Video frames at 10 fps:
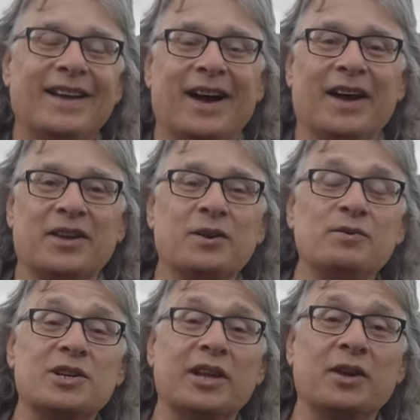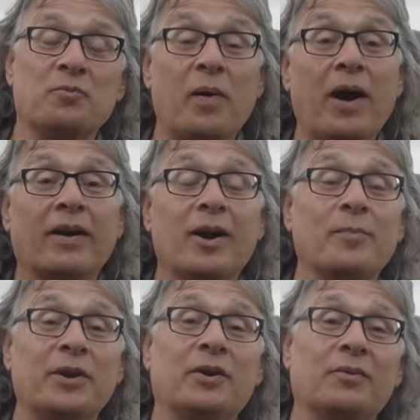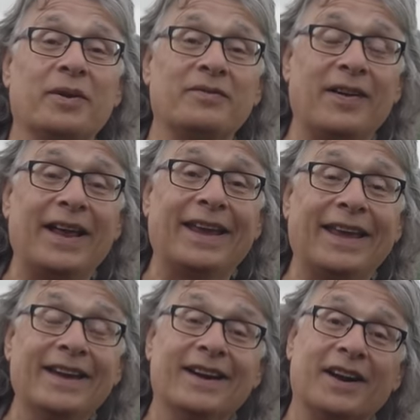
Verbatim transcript: Uh, usually you park up in Ogwen Valley